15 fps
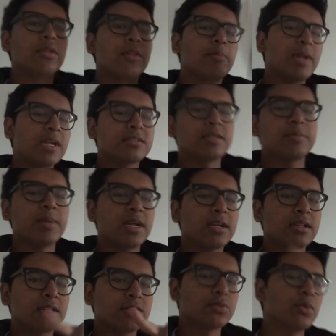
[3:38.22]
The master plan
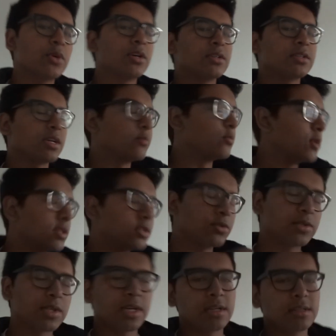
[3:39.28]
has worked. I'm way too
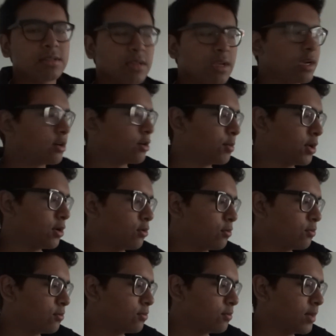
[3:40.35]
tired to care about
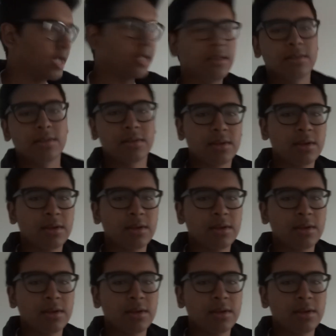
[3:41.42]
anything.